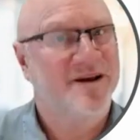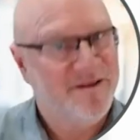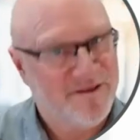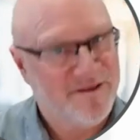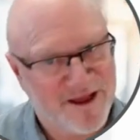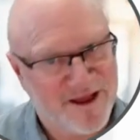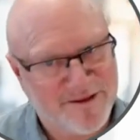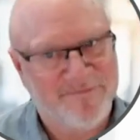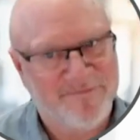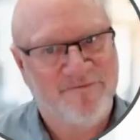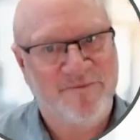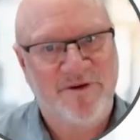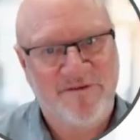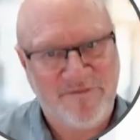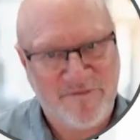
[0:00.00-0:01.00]
then
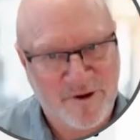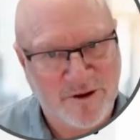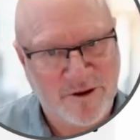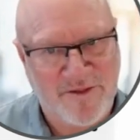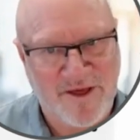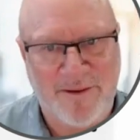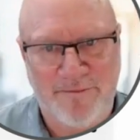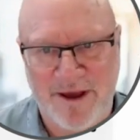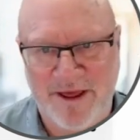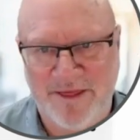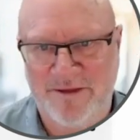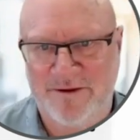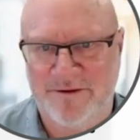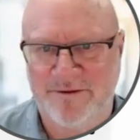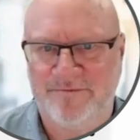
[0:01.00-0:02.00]
follow that
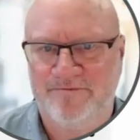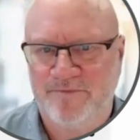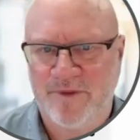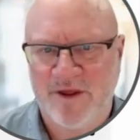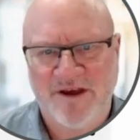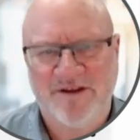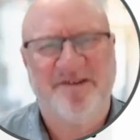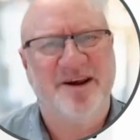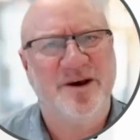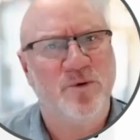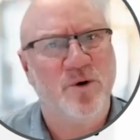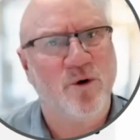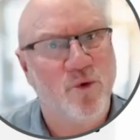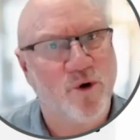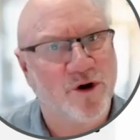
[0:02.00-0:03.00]
method. See
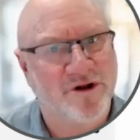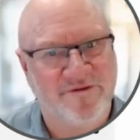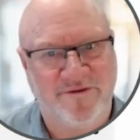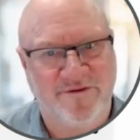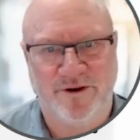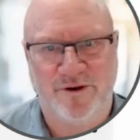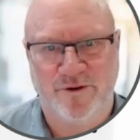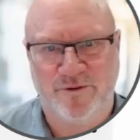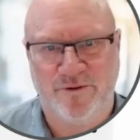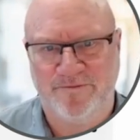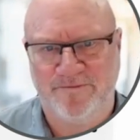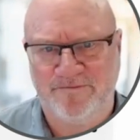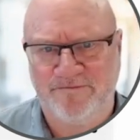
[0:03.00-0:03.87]
what works for you.